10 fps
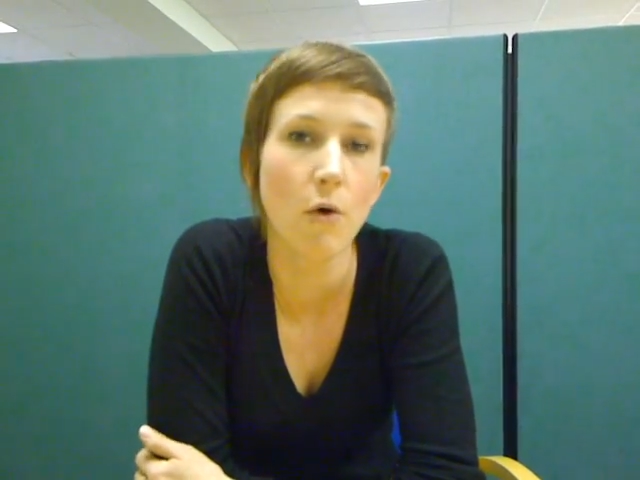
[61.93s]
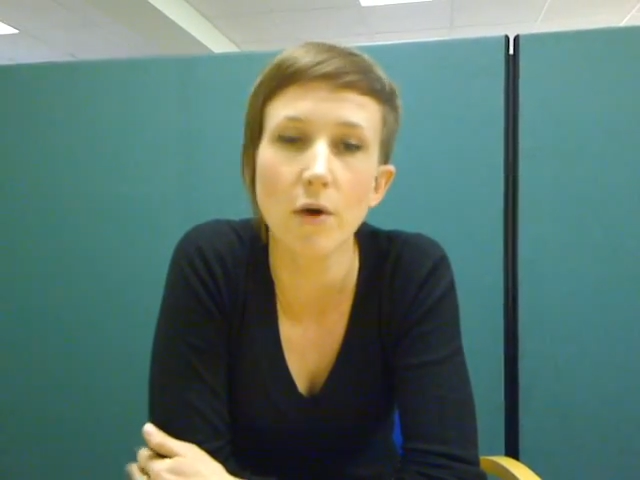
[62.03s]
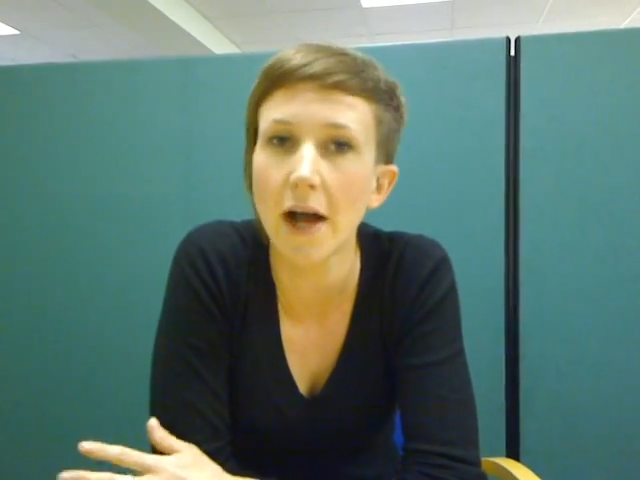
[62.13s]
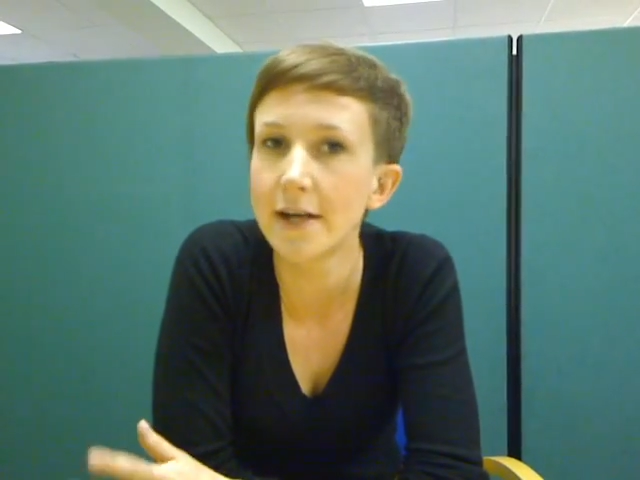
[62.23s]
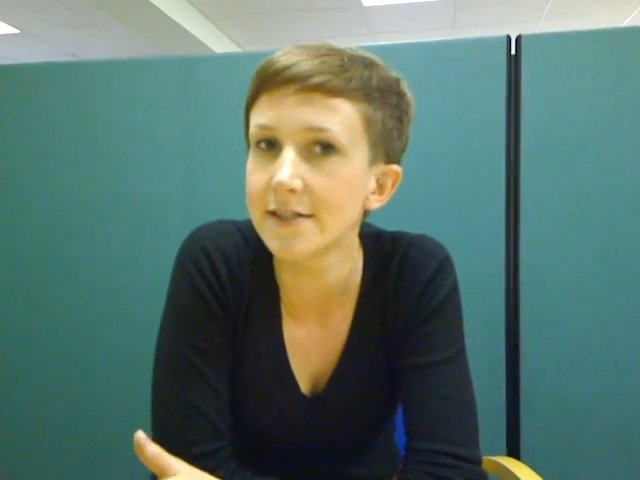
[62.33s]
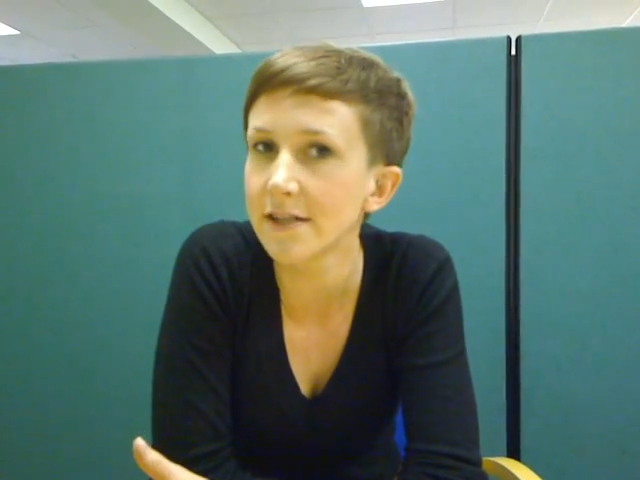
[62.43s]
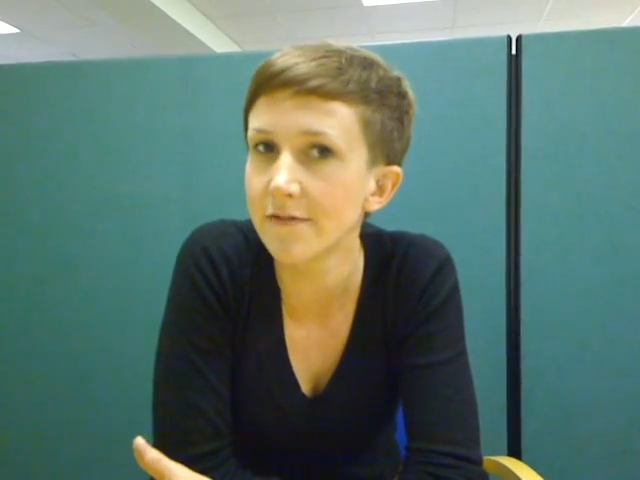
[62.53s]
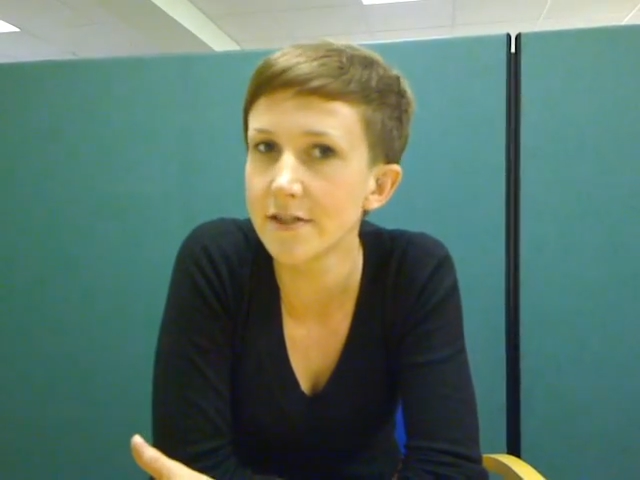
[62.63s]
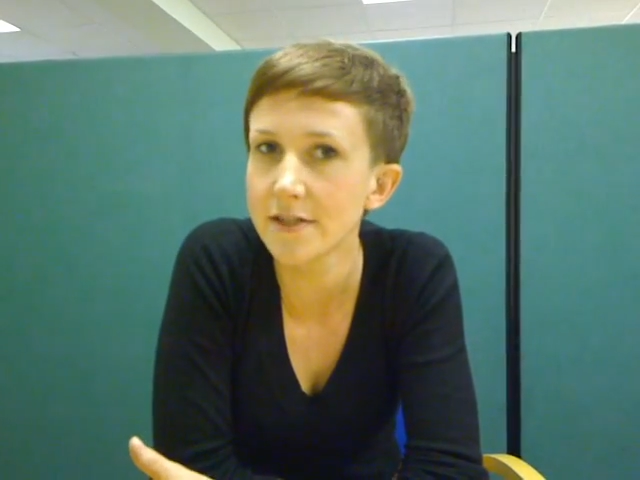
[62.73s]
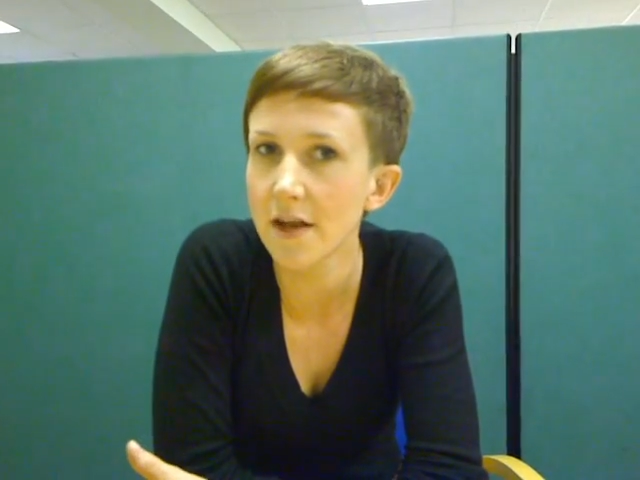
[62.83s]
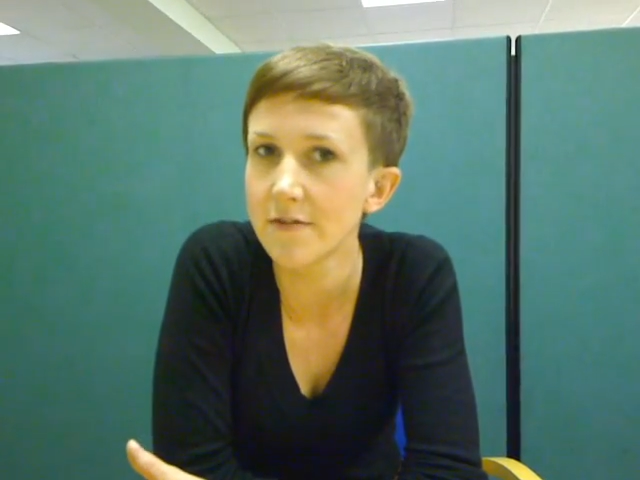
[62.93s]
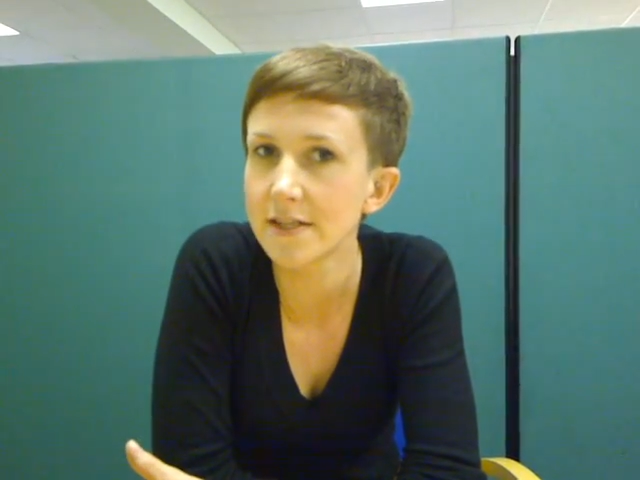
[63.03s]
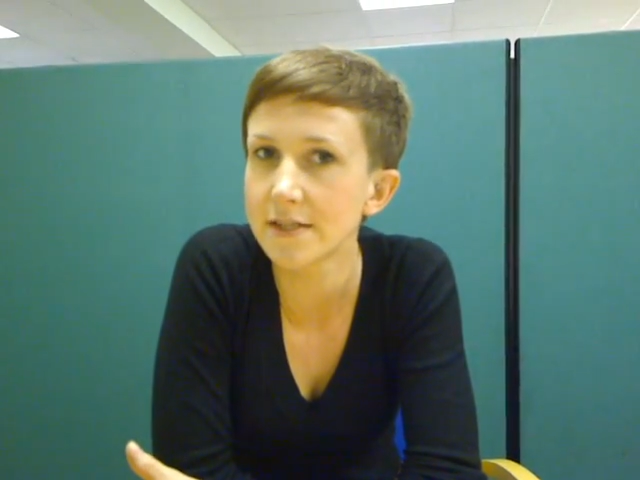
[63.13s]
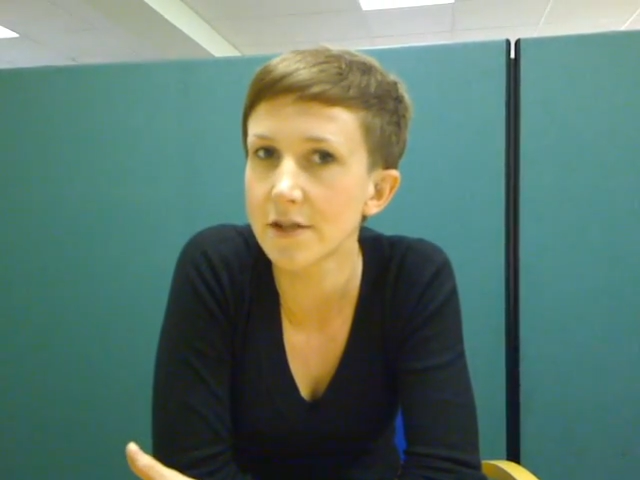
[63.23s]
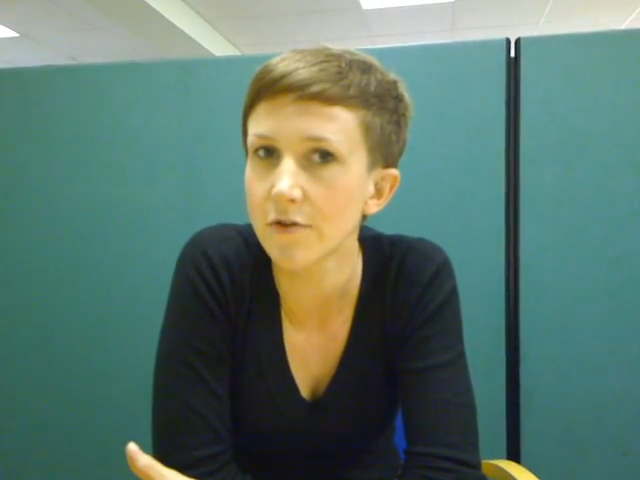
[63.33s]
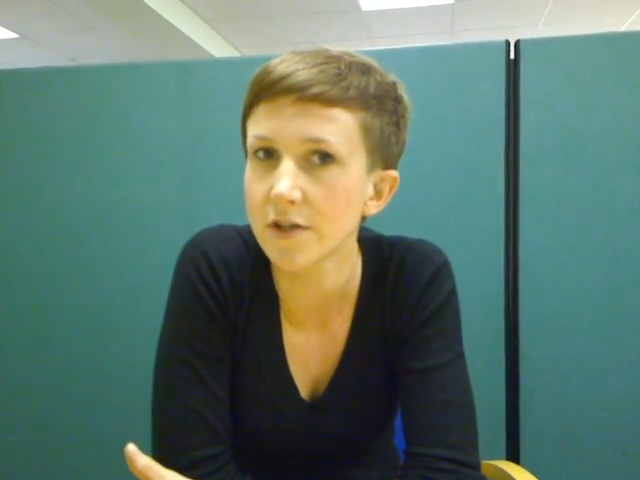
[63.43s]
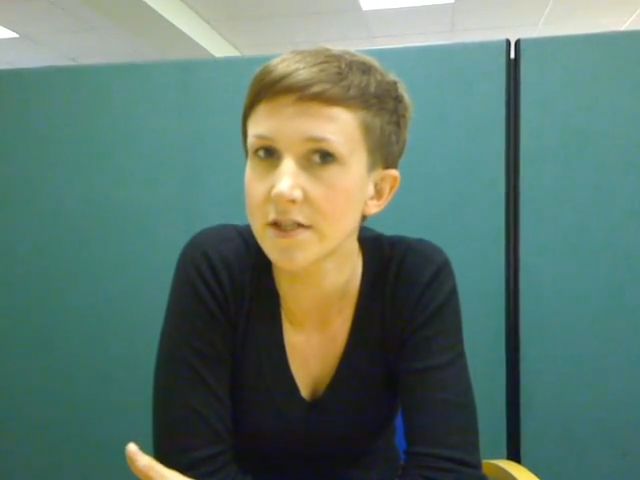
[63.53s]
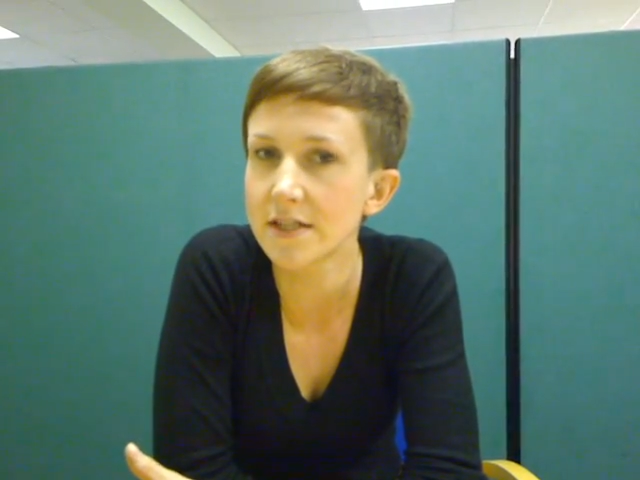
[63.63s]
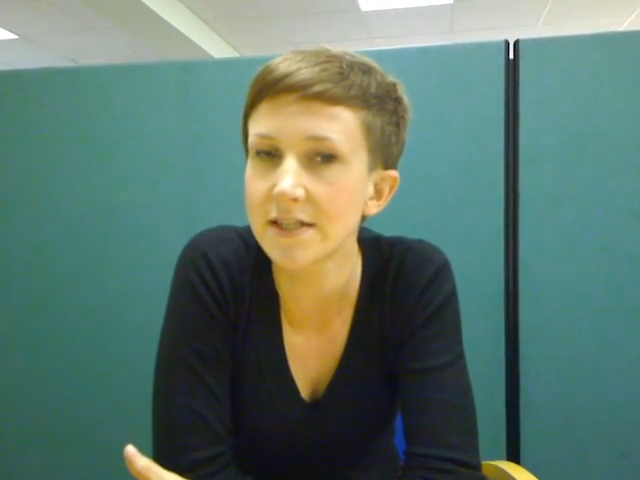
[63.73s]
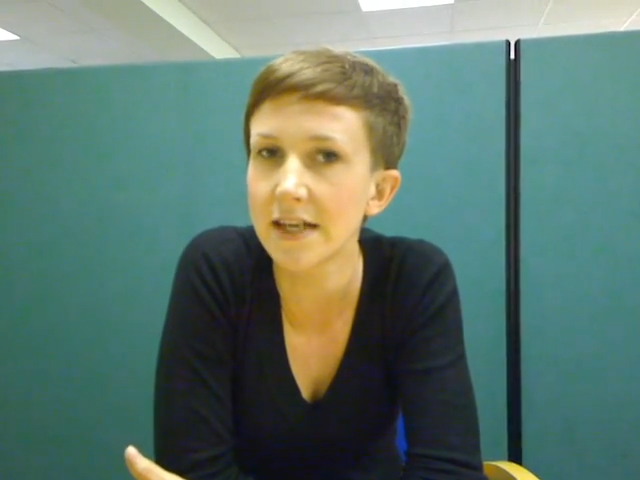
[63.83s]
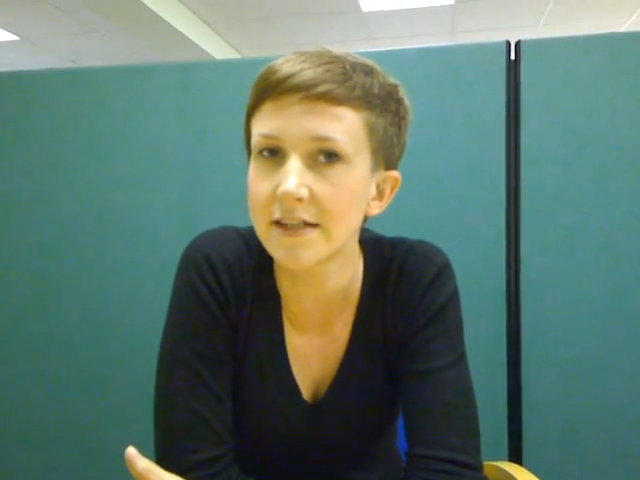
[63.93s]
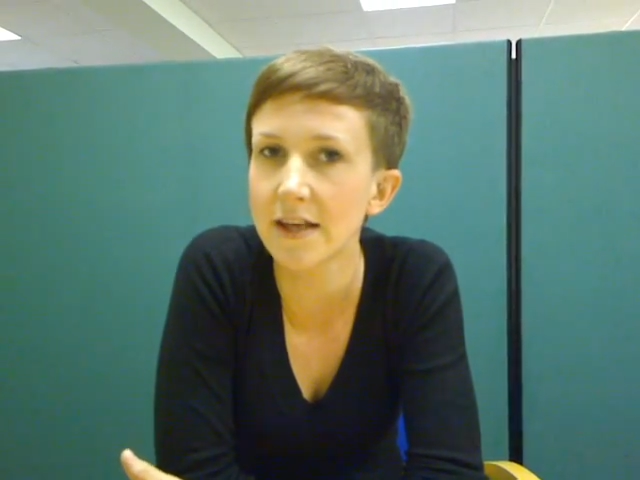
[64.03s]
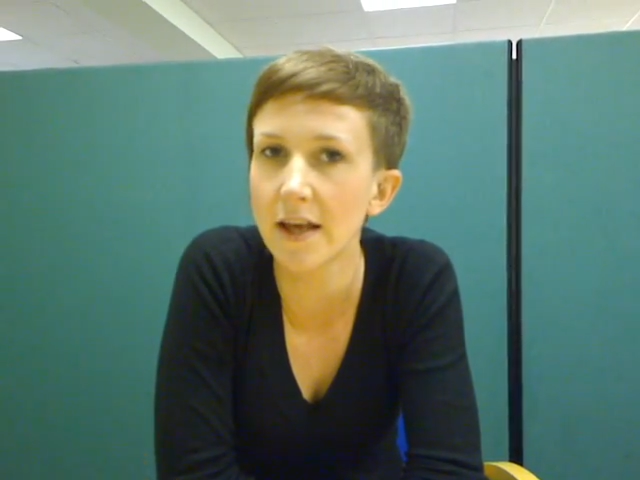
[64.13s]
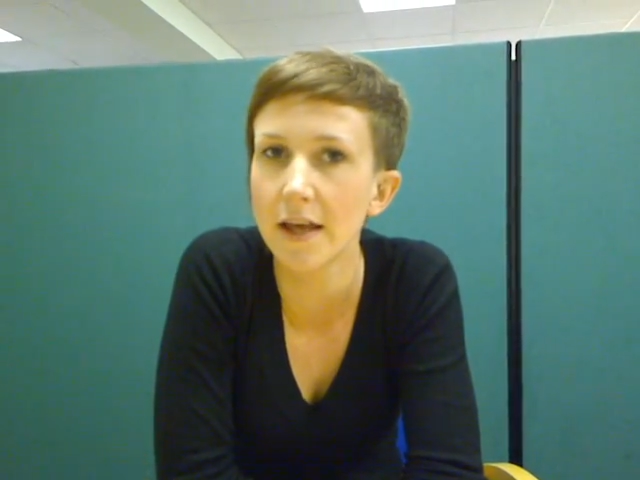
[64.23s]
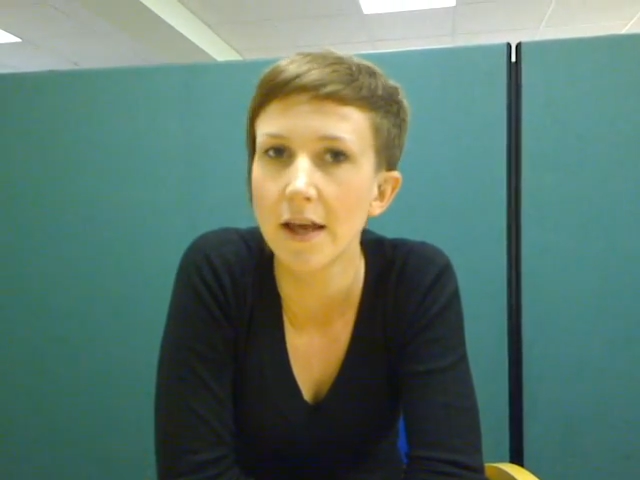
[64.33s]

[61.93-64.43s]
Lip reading: all kinds of different services across the city.